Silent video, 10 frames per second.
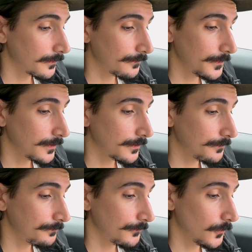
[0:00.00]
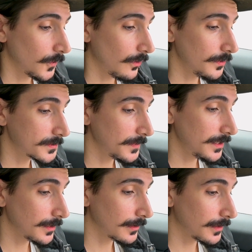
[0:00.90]
You know, woe is
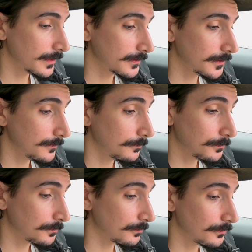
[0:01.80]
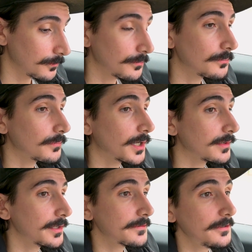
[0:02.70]
me. I like to
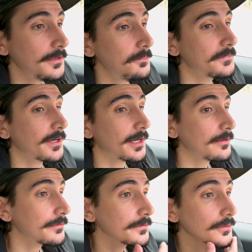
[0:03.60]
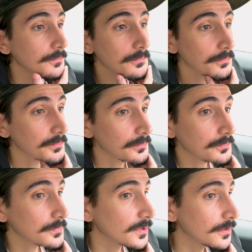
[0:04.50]
deep dive into
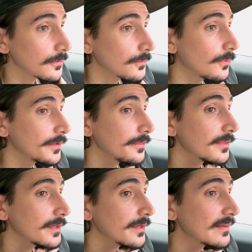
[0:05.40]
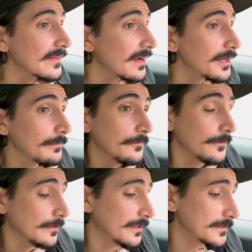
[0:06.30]
one thing at a time
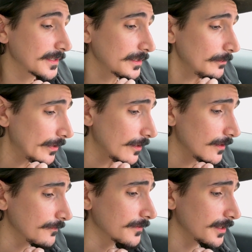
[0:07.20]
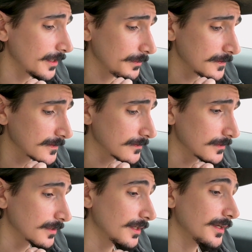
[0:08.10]
for an extended period of time.
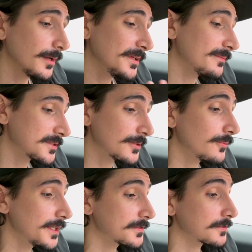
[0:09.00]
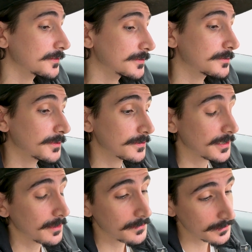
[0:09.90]
I'm still wasting just as much
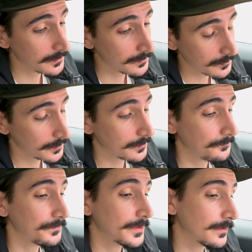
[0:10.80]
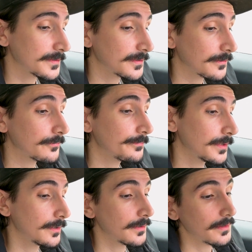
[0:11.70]
time. And, it's nothing
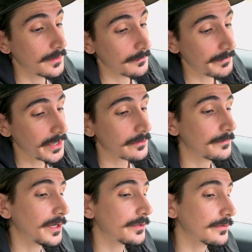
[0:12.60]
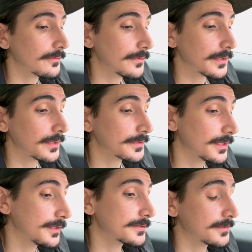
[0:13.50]
better about either one, I
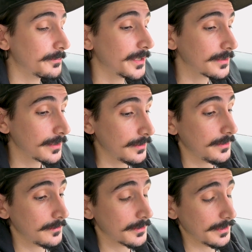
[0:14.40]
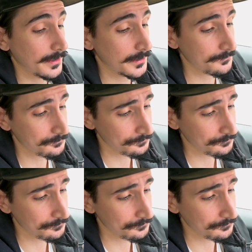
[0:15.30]
guess, depending on how you look at it.